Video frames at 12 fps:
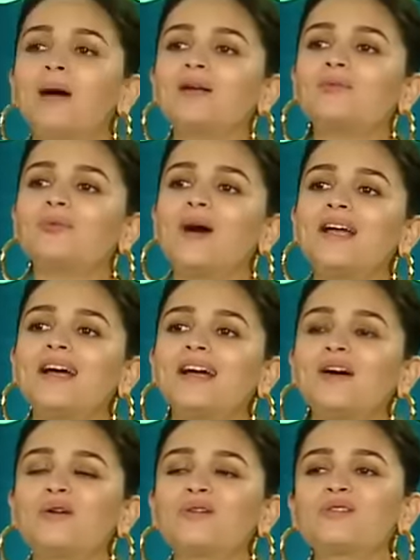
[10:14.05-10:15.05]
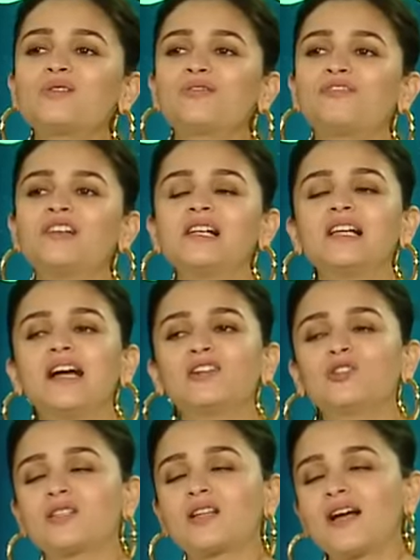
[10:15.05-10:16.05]
but what I also feel
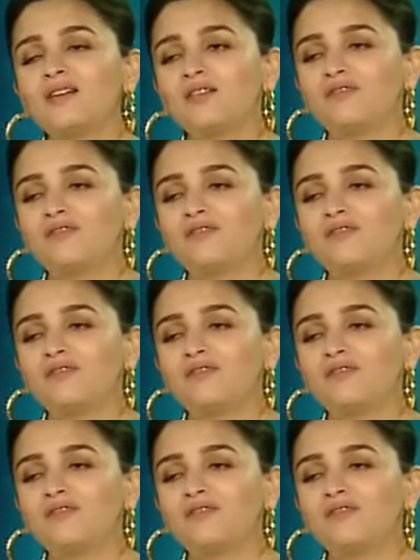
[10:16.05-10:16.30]
like just kind